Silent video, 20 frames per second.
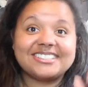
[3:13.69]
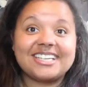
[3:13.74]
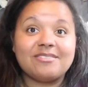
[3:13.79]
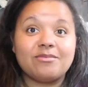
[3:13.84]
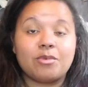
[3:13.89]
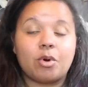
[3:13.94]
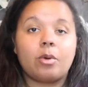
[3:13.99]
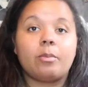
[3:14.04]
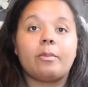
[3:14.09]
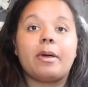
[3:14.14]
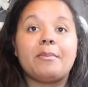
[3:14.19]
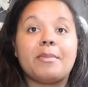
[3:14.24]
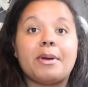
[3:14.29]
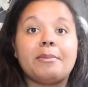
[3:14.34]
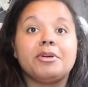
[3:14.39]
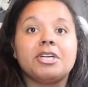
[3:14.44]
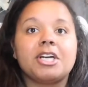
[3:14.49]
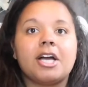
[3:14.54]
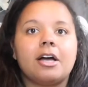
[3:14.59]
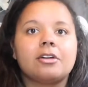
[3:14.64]
Like more, my
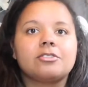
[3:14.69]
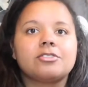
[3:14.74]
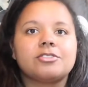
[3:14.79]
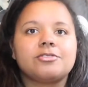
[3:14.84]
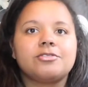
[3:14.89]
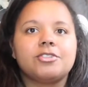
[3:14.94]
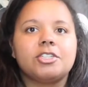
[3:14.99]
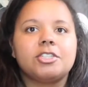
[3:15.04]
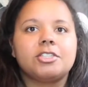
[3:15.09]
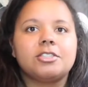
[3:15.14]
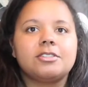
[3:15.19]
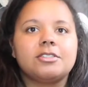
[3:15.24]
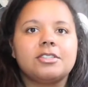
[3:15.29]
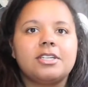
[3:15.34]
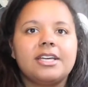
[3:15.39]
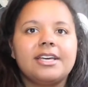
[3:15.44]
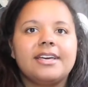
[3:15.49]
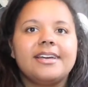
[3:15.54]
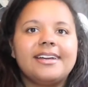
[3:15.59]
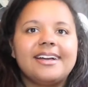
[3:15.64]
memory card was full
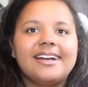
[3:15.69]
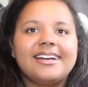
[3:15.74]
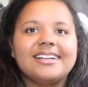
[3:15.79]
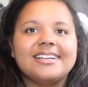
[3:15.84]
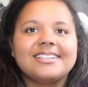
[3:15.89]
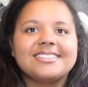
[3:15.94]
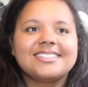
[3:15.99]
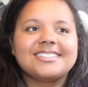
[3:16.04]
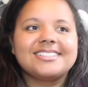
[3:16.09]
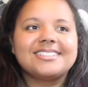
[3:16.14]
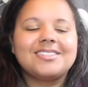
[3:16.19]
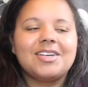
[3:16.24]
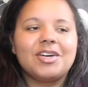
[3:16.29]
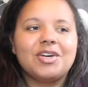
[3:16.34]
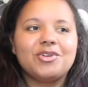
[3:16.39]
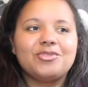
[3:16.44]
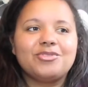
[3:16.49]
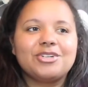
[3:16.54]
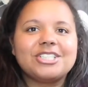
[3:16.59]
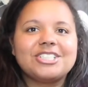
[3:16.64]
and it's just
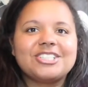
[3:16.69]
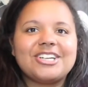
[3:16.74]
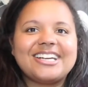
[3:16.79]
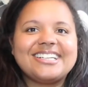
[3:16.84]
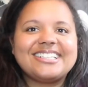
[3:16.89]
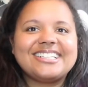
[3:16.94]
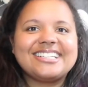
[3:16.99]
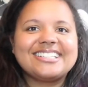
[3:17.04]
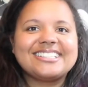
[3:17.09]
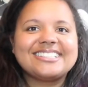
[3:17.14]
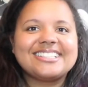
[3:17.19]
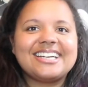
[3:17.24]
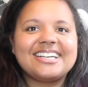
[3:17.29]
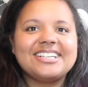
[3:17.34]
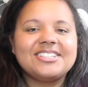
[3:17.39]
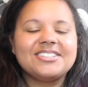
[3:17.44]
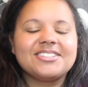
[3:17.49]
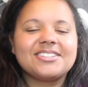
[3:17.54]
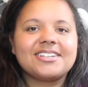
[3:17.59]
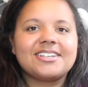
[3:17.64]
so frustrating
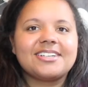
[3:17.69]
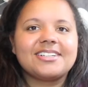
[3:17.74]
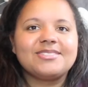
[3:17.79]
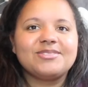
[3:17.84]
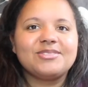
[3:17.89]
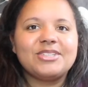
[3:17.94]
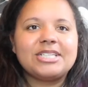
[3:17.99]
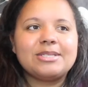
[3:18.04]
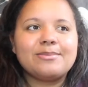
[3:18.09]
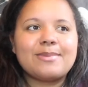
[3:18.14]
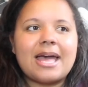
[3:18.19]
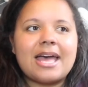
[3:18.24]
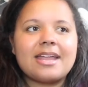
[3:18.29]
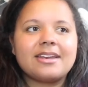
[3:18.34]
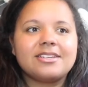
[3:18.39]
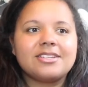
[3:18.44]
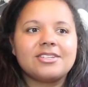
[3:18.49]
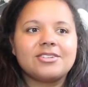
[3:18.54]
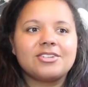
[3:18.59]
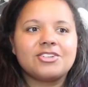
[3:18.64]
because I'm really bad.
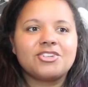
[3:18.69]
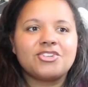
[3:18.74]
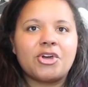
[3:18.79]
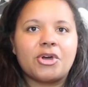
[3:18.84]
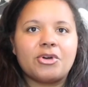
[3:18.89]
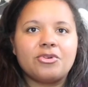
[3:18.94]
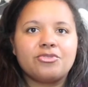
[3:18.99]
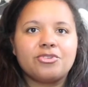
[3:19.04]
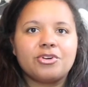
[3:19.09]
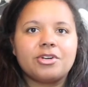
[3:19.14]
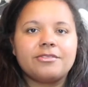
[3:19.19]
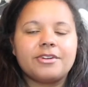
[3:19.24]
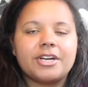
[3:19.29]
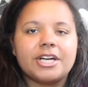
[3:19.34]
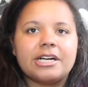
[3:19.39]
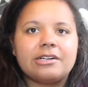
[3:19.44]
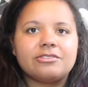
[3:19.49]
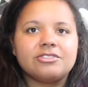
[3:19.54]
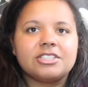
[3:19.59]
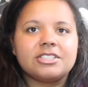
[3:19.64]
I don't go through it
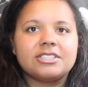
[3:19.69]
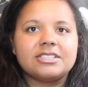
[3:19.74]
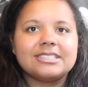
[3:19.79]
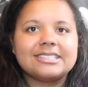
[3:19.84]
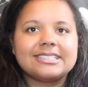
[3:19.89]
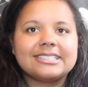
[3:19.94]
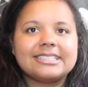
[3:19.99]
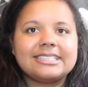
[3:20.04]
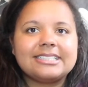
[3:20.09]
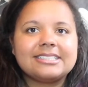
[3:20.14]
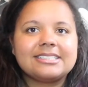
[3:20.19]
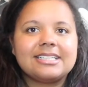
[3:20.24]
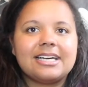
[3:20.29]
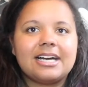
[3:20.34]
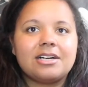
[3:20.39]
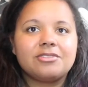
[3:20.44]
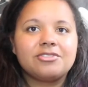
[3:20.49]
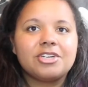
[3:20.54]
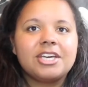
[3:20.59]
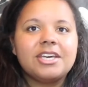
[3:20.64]
very often and delete
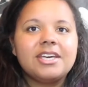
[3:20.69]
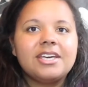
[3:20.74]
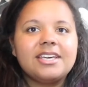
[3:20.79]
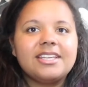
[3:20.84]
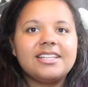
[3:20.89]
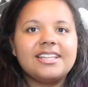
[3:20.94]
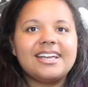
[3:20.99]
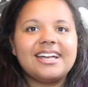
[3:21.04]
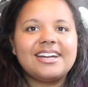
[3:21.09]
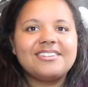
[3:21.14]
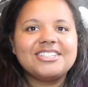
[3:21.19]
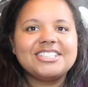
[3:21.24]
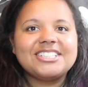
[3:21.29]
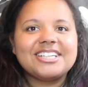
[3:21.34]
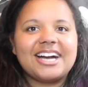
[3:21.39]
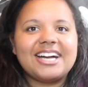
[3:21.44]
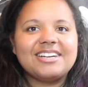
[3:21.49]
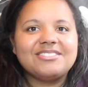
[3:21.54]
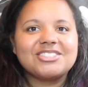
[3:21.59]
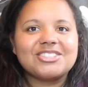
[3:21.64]
stuff. And then every
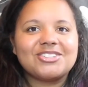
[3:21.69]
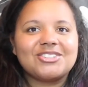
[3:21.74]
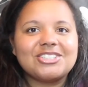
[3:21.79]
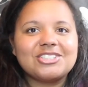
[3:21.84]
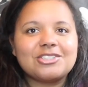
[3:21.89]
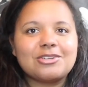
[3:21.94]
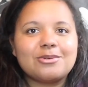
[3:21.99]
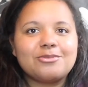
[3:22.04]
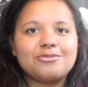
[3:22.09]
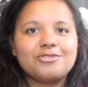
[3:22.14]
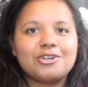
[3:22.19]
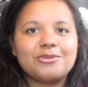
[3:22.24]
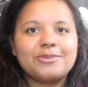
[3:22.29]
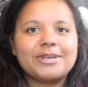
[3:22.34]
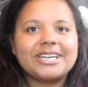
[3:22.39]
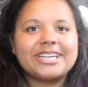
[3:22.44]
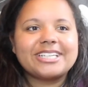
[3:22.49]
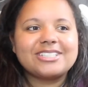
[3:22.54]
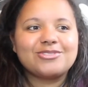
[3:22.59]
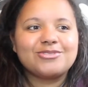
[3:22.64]
time, it's always when I'm
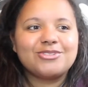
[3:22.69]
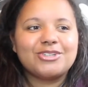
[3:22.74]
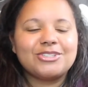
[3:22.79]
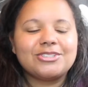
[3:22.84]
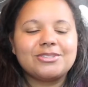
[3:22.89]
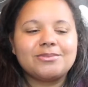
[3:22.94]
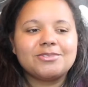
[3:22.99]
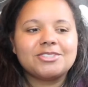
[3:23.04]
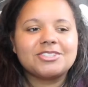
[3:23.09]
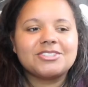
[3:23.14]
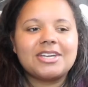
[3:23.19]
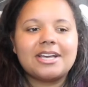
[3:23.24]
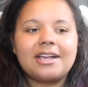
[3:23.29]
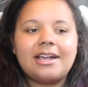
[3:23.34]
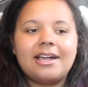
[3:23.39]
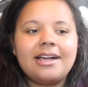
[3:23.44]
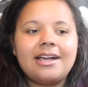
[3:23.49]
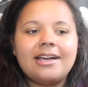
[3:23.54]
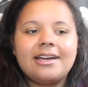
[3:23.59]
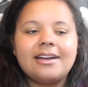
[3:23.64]
filming, it gets full and I'm just like,
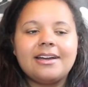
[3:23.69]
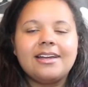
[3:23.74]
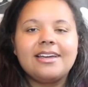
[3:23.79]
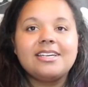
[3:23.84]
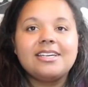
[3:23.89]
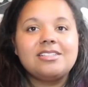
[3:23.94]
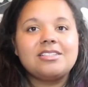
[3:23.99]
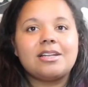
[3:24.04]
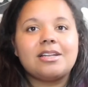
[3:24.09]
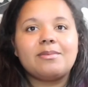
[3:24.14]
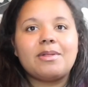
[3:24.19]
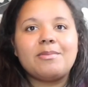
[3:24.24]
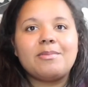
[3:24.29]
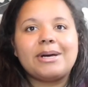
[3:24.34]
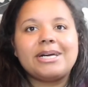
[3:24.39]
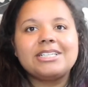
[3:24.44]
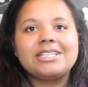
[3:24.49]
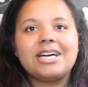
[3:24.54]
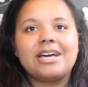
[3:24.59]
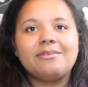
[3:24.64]
ah. Then I'm like,
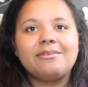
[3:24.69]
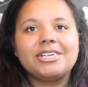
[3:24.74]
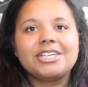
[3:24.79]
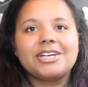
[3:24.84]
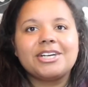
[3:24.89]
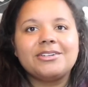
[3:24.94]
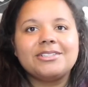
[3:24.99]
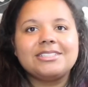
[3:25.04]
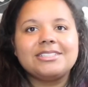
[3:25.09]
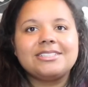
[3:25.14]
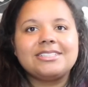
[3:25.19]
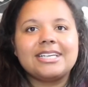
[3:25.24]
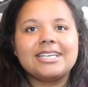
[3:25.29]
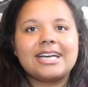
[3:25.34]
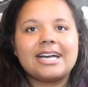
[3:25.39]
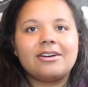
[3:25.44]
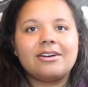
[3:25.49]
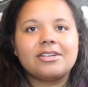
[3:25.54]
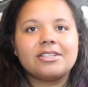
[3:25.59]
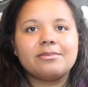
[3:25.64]
by the time I go and dig
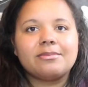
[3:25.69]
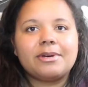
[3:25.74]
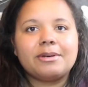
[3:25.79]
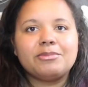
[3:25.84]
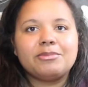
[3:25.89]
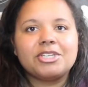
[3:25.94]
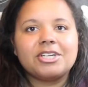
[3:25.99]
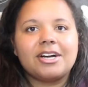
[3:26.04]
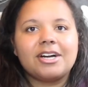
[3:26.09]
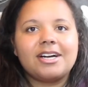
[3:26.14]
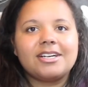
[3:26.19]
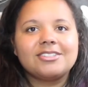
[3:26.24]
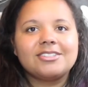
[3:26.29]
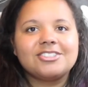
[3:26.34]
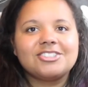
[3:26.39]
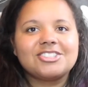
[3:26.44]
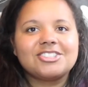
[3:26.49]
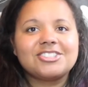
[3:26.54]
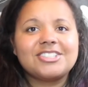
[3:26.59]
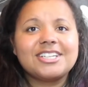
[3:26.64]
out another memory card,
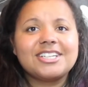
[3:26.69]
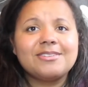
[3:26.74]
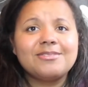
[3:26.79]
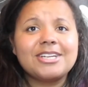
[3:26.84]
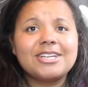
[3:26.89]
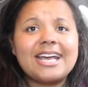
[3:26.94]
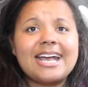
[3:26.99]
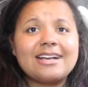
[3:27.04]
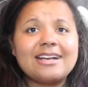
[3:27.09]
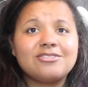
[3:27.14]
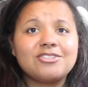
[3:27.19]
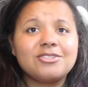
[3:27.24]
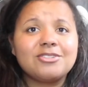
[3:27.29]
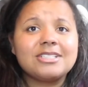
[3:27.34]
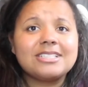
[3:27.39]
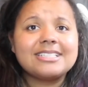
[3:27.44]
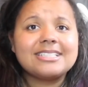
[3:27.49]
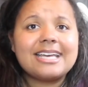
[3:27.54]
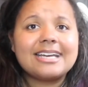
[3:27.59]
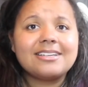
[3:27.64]
it's just like I'm gonna have to
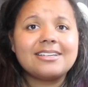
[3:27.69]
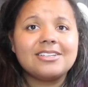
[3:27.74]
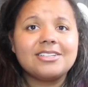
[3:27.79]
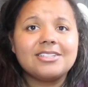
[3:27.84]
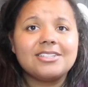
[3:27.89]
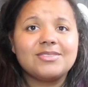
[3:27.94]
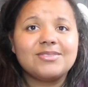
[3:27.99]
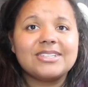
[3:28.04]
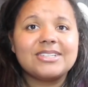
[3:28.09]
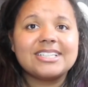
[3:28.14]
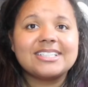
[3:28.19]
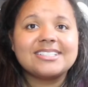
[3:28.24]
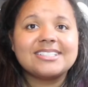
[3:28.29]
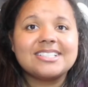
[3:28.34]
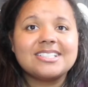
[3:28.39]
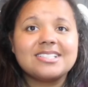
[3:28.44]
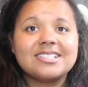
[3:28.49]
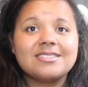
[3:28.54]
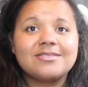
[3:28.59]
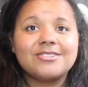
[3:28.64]
in a second because
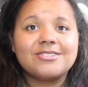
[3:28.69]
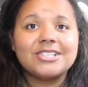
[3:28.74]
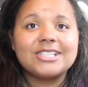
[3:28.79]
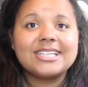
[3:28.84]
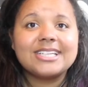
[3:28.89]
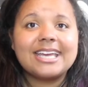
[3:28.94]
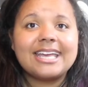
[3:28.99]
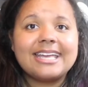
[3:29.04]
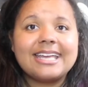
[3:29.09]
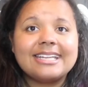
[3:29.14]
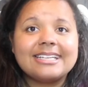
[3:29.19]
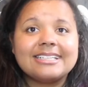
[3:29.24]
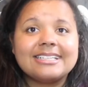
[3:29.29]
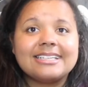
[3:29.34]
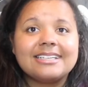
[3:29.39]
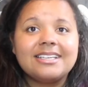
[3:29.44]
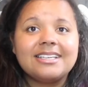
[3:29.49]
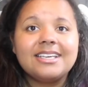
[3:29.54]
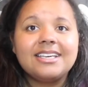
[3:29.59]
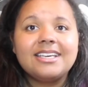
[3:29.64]
it's full again.
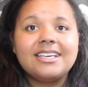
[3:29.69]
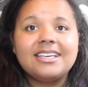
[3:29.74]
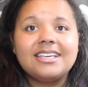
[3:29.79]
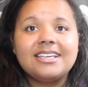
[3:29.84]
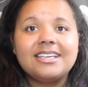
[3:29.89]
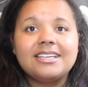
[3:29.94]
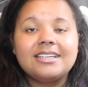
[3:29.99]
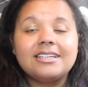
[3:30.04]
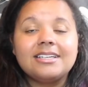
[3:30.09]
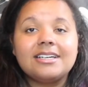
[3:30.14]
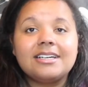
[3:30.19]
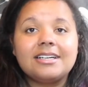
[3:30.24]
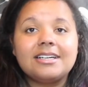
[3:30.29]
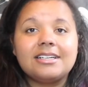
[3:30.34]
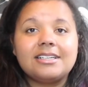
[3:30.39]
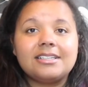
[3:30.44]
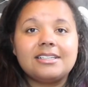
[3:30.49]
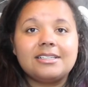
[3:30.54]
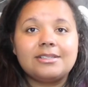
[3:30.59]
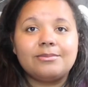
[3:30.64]

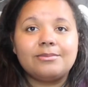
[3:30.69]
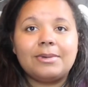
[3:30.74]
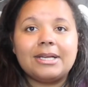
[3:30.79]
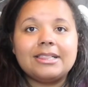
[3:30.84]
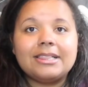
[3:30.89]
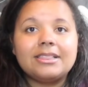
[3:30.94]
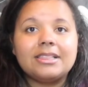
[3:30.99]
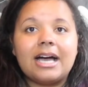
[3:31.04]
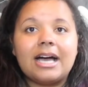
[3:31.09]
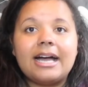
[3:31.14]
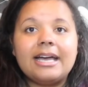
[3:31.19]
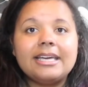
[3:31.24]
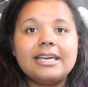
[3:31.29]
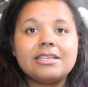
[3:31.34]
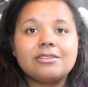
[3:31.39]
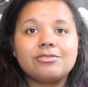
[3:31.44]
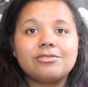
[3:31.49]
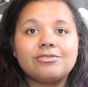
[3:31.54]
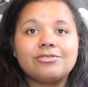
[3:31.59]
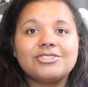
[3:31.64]
Oh, my
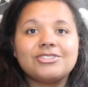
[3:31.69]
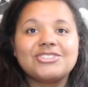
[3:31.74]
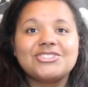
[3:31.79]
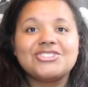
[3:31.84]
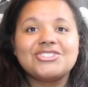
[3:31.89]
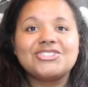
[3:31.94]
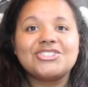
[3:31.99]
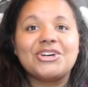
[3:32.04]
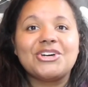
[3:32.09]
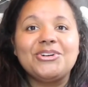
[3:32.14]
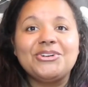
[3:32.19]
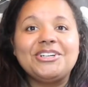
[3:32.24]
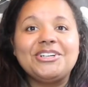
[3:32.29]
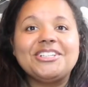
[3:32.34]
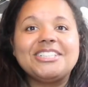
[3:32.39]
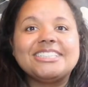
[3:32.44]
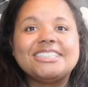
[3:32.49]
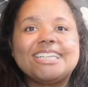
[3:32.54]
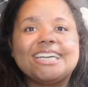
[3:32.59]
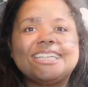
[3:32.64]
life is so
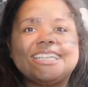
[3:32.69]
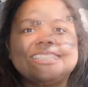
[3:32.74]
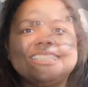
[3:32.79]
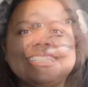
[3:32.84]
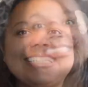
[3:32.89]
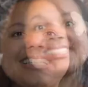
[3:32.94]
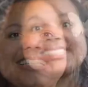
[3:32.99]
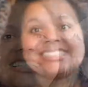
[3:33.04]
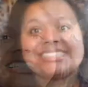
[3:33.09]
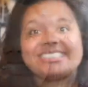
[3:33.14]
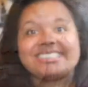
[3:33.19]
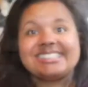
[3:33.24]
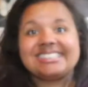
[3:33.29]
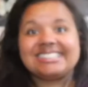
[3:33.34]
irritating.